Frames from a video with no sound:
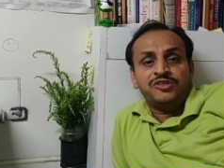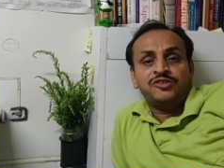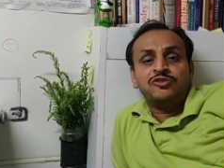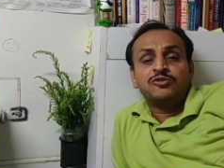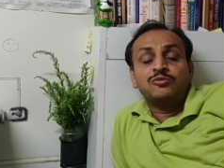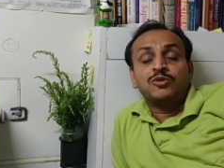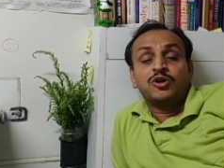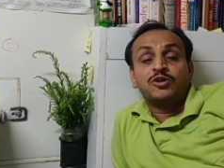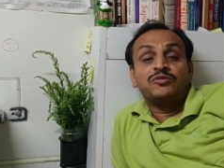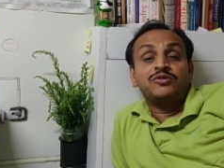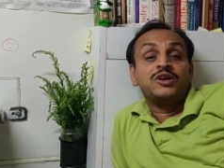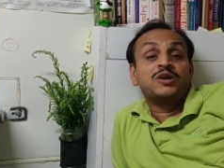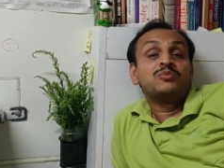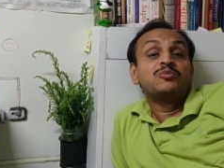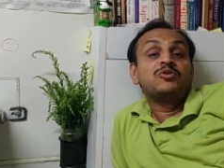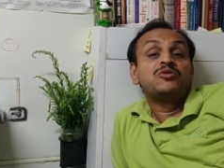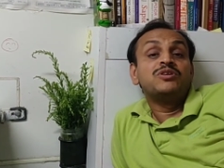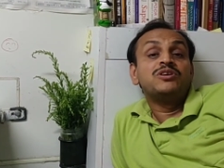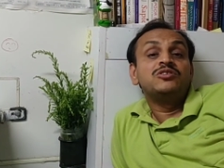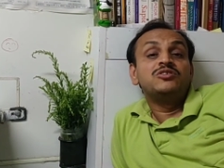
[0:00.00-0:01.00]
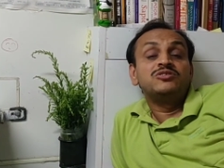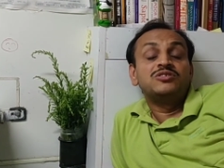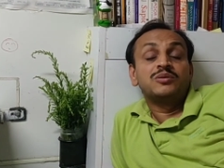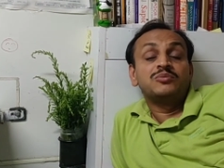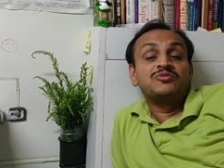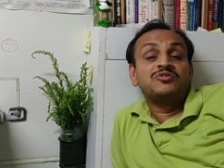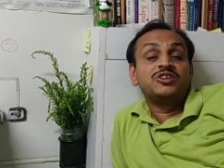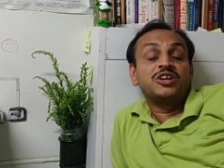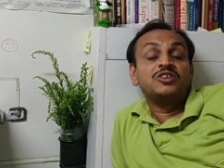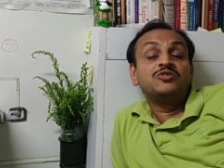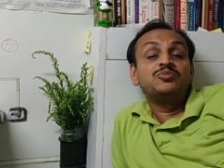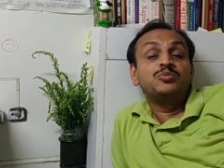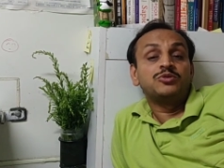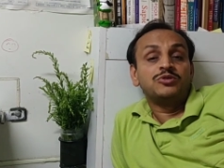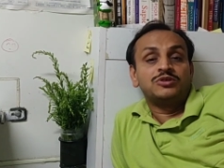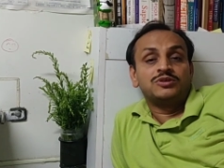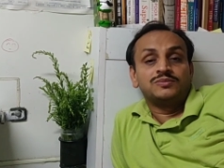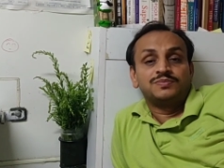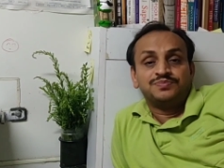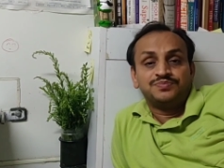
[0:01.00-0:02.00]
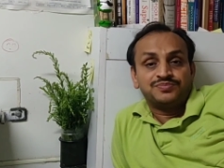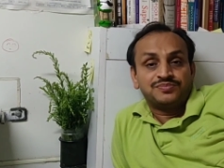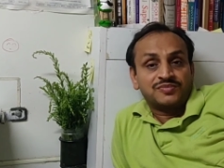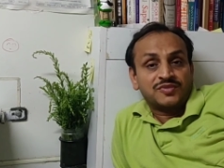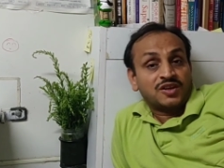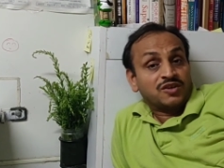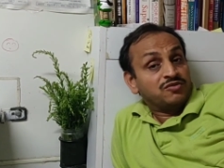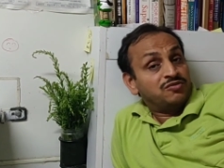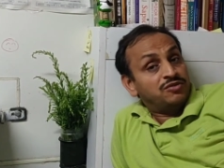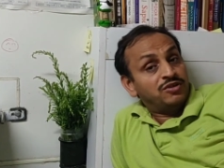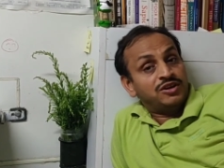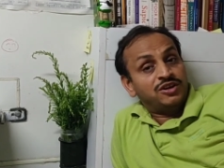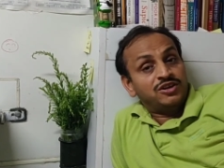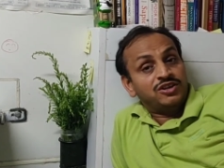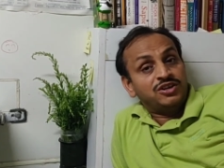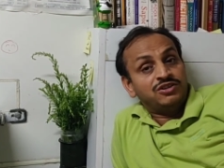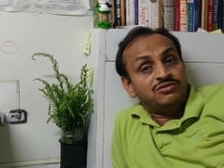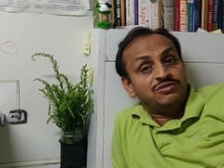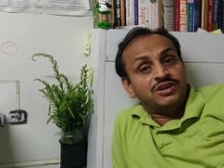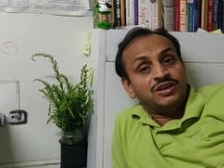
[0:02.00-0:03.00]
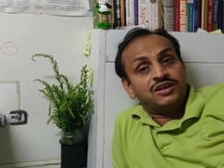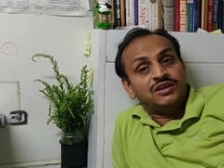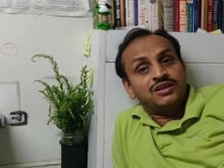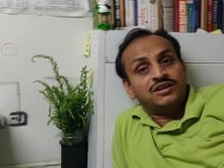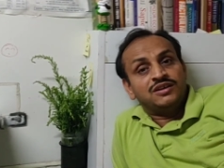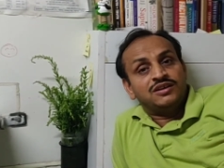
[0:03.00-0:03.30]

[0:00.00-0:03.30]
Tomorrow we are moving to Jamshedpur for a new day